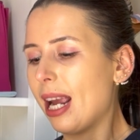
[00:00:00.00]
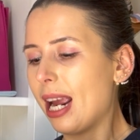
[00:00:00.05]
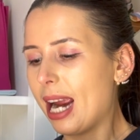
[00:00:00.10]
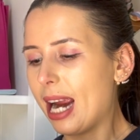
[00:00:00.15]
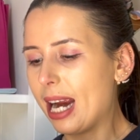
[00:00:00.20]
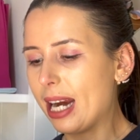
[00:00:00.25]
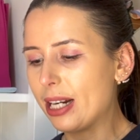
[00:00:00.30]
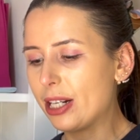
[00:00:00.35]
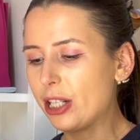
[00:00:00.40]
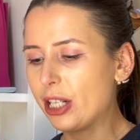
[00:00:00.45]

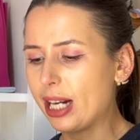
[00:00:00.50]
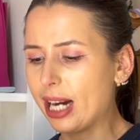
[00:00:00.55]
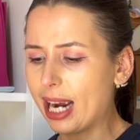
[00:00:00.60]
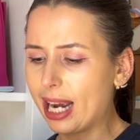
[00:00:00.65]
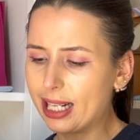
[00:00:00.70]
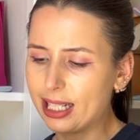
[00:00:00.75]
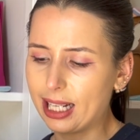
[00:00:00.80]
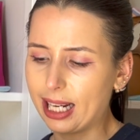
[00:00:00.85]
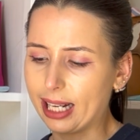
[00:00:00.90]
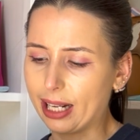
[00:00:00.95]
and she
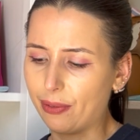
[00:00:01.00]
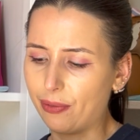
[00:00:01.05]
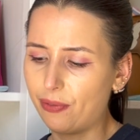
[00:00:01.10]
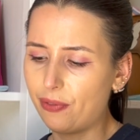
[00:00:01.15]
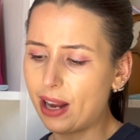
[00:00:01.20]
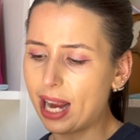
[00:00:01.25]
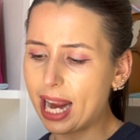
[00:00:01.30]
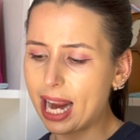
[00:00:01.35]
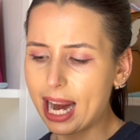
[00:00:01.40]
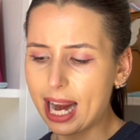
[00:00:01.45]
has like a
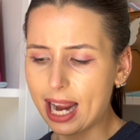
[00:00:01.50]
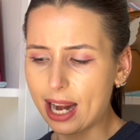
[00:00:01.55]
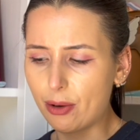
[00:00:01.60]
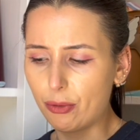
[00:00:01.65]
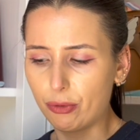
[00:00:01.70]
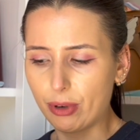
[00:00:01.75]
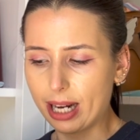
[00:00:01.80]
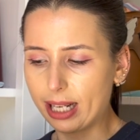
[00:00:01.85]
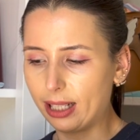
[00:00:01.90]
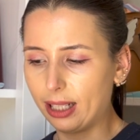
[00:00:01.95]

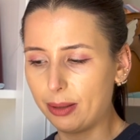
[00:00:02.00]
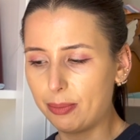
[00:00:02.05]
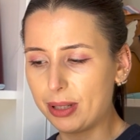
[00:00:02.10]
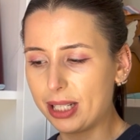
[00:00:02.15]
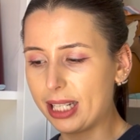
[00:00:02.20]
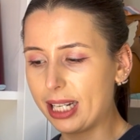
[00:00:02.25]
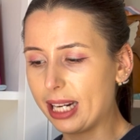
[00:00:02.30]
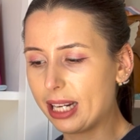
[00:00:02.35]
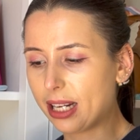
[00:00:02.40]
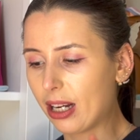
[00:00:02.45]
fan red
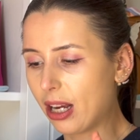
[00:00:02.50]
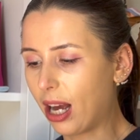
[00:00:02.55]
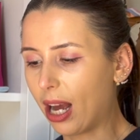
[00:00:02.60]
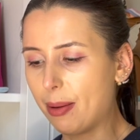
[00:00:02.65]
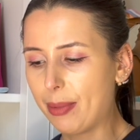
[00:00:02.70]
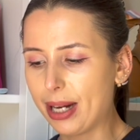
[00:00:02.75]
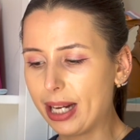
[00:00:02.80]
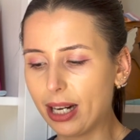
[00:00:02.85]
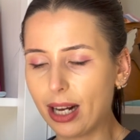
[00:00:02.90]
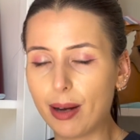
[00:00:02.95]
lipstick i
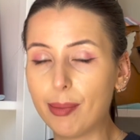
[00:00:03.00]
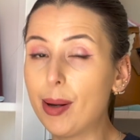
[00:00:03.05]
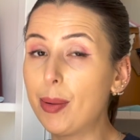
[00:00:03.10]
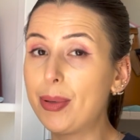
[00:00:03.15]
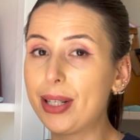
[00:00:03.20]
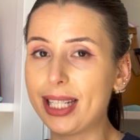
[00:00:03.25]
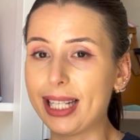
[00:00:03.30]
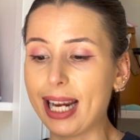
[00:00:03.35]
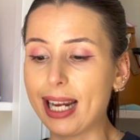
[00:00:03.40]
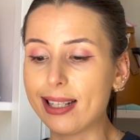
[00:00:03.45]
mean i'm
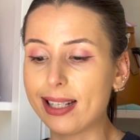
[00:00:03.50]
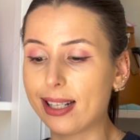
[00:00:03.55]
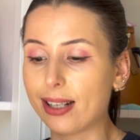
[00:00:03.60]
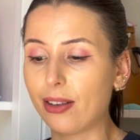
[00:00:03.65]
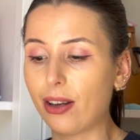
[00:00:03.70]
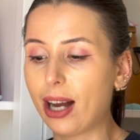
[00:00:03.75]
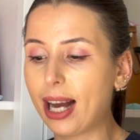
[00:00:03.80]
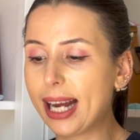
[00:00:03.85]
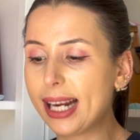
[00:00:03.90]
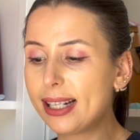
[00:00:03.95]
obsessed
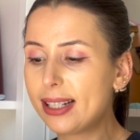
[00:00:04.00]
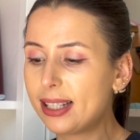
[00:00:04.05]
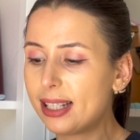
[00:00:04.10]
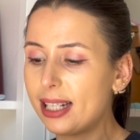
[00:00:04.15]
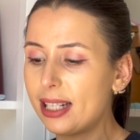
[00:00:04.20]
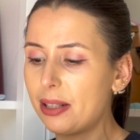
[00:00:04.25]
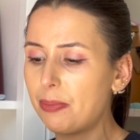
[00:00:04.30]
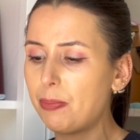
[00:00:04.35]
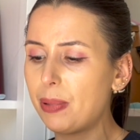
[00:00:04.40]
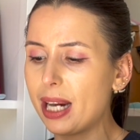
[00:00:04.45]
guys
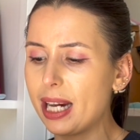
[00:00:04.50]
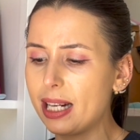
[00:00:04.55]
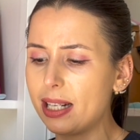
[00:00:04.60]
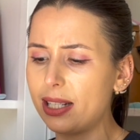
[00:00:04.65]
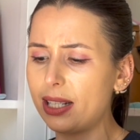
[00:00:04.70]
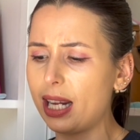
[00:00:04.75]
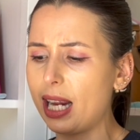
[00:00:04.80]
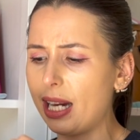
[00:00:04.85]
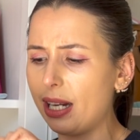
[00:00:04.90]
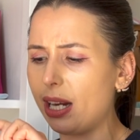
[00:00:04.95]
this
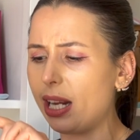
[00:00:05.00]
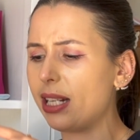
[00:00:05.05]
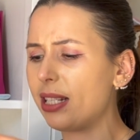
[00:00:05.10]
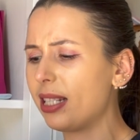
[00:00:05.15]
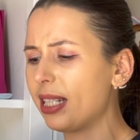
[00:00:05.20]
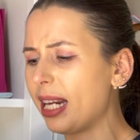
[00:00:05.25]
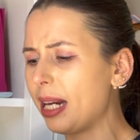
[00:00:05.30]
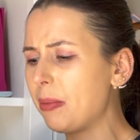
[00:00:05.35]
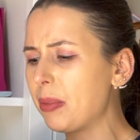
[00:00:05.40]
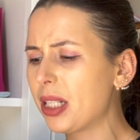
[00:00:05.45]
piece it, it
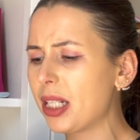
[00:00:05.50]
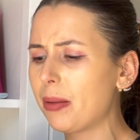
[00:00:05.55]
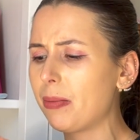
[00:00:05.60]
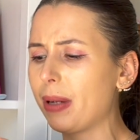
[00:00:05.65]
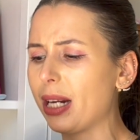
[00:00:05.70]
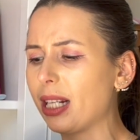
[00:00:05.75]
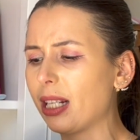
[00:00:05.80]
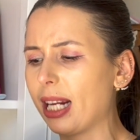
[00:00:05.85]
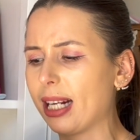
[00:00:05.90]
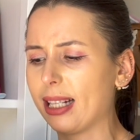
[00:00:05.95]
seems to
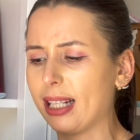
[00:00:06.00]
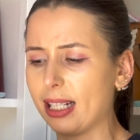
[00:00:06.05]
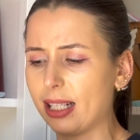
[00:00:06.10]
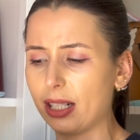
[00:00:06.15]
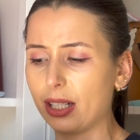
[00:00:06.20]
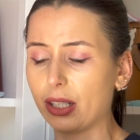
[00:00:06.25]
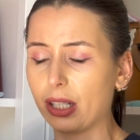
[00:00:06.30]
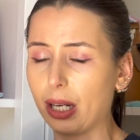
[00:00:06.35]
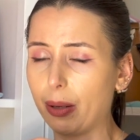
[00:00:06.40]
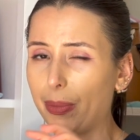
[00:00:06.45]
me like this
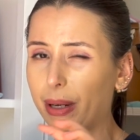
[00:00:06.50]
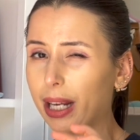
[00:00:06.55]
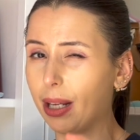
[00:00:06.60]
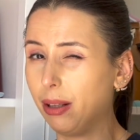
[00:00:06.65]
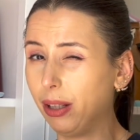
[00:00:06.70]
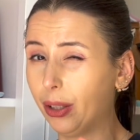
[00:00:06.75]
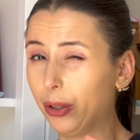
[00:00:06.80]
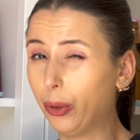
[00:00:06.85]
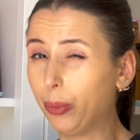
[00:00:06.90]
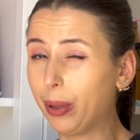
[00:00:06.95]
is going to be a
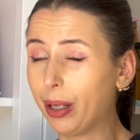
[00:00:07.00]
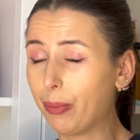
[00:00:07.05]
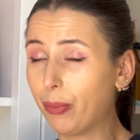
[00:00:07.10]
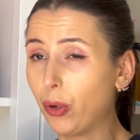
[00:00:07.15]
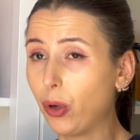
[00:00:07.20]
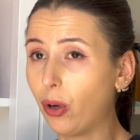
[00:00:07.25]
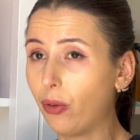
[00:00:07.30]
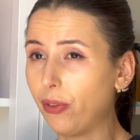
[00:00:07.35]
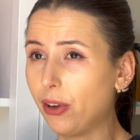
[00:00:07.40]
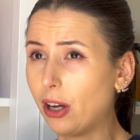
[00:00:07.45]
little bit
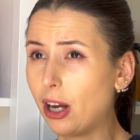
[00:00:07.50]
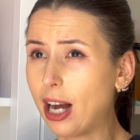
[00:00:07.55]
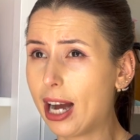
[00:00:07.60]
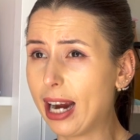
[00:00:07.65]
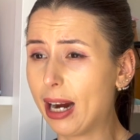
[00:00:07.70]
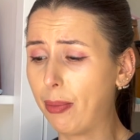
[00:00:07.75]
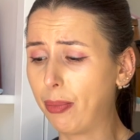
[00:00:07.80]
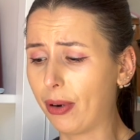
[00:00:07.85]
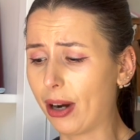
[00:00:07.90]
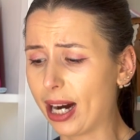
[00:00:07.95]
more of a
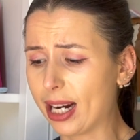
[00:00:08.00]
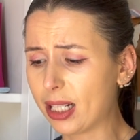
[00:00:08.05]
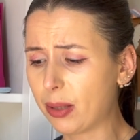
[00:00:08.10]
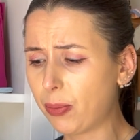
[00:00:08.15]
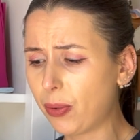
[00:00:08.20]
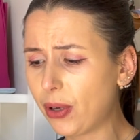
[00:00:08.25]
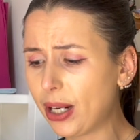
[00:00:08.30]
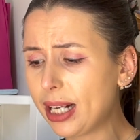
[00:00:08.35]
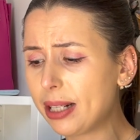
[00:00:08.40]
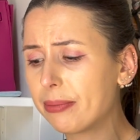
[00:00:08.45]
higher price
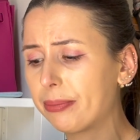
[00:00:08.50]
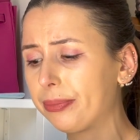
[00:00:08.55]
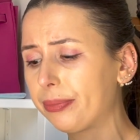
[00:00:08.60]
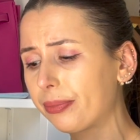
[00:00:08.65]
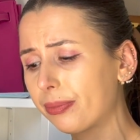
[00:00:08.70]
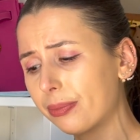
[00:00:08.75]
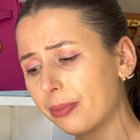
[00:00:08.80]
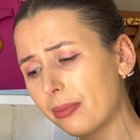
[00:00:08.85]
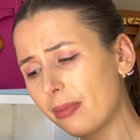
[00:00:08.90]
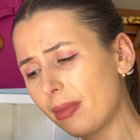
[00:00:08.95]
point
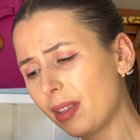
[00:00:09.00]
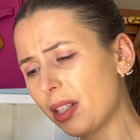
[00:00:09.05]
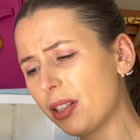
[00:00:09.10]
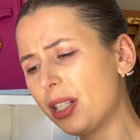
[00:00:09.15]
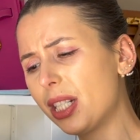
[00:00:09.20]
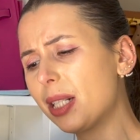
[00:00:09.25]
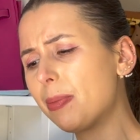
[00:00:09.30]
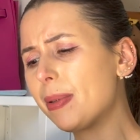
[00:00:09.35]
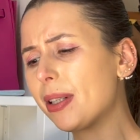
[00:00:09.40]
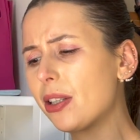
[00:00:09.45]

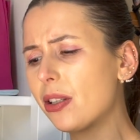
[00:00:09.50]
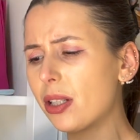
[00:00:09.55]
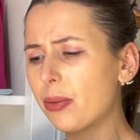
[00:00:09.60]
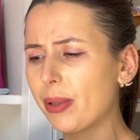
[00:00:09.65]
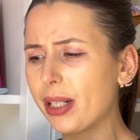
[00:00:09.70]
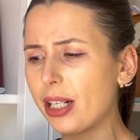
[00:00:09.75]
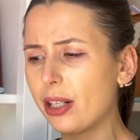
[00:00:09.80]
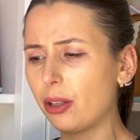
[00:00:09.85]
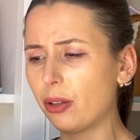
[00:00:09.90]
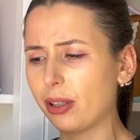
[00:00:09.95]
just because
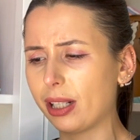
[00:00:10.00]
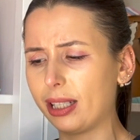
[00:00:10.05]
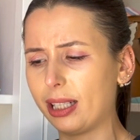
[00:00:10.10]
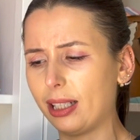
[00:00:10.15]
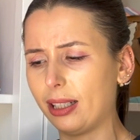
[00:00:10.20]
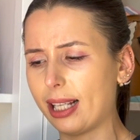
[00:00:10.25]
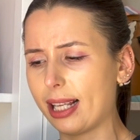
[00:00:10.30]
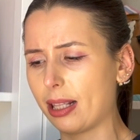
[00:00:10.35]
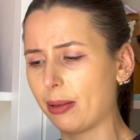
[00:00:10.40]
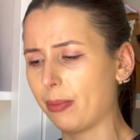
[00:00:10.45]
when you look at the
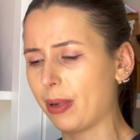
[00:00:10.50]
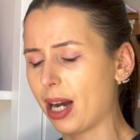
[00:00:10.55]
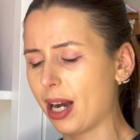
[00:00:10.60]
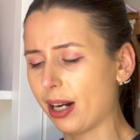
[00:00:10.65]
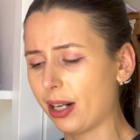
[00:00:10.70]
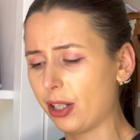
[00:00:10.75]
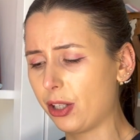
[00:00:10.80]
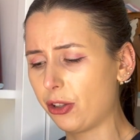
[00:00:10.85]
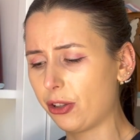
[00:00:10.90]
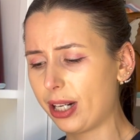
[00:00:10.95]
leather
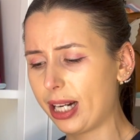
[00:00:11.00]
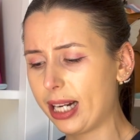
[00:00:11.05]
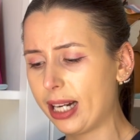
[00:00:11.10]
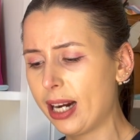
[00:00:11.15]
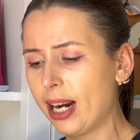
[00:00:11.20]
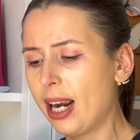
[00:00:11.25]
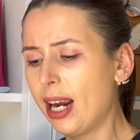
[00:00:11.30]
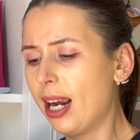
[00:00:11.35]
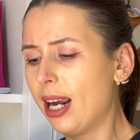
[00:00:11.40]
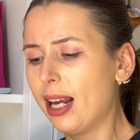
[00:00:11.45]
marquetry
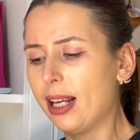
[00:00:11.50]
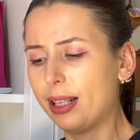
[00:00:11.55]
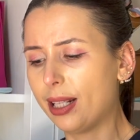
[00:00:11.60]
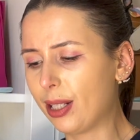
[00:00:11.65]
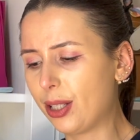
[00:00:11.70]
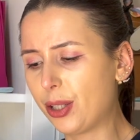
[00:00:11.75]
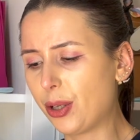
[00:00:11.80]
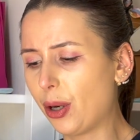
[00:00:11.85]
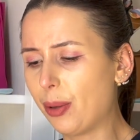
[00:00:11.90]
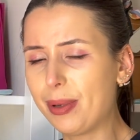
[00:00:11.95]

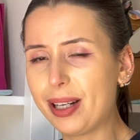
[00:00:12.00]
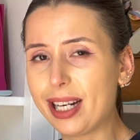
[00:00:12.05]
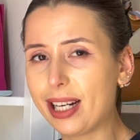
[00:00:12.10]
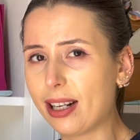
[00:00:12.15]
there's so many